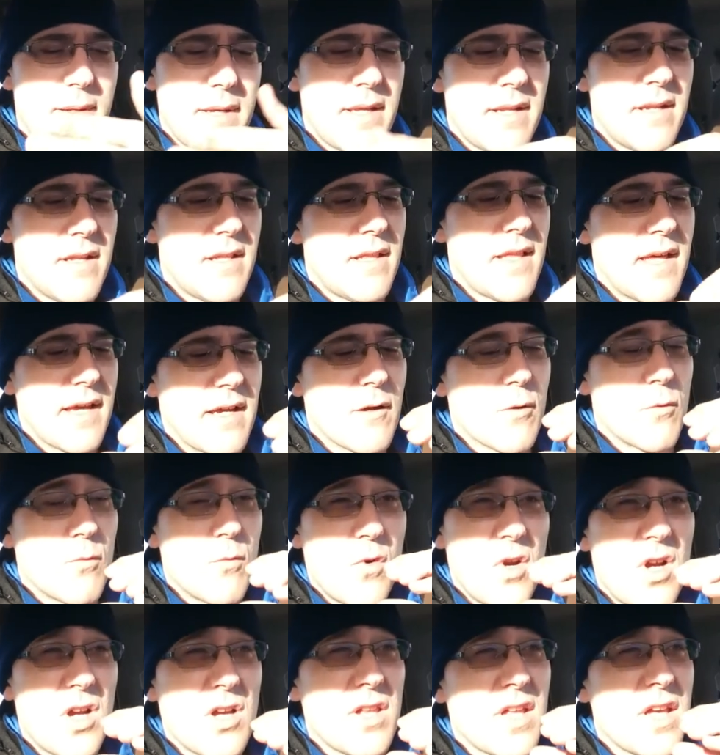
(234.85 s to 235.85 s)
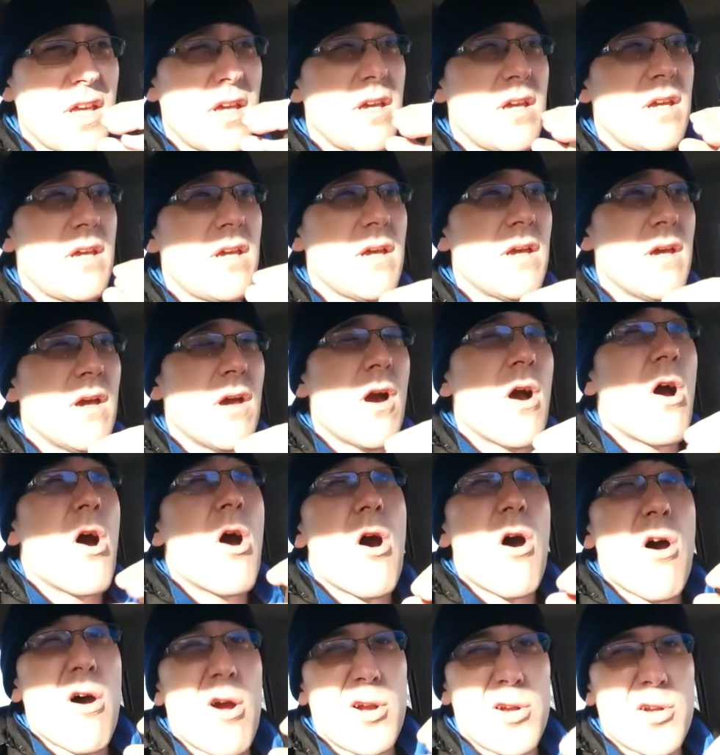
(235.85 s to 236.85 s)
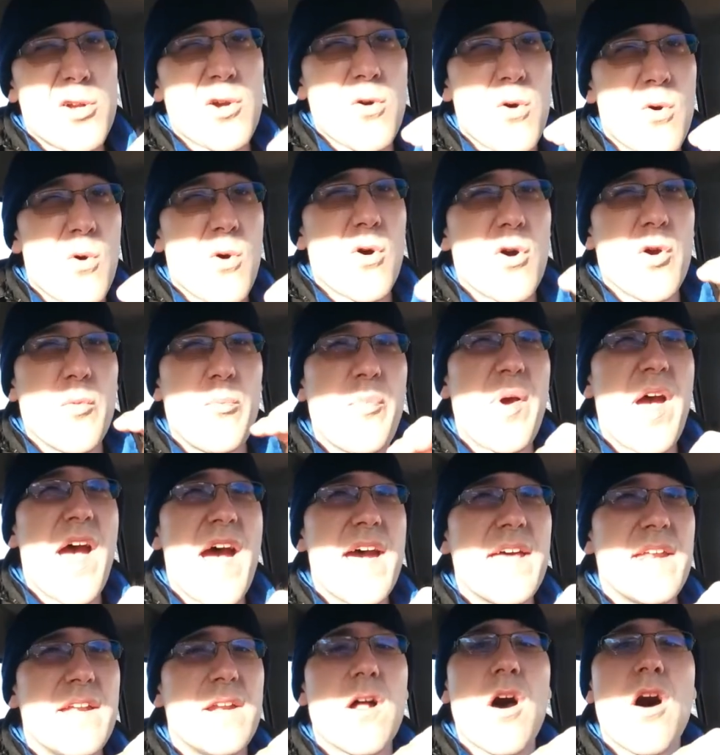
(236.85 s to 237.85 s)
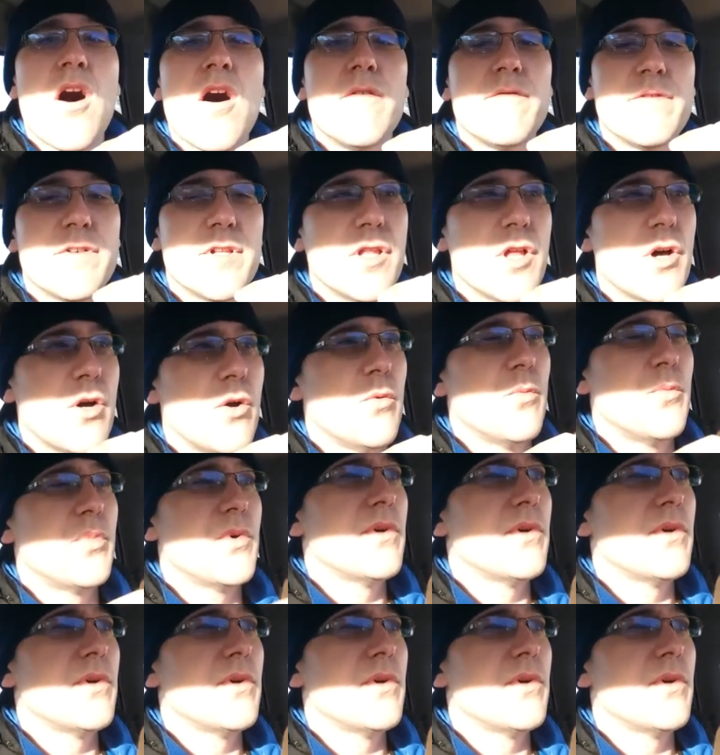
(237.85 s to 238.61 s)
in a like a really hard core padded envelope.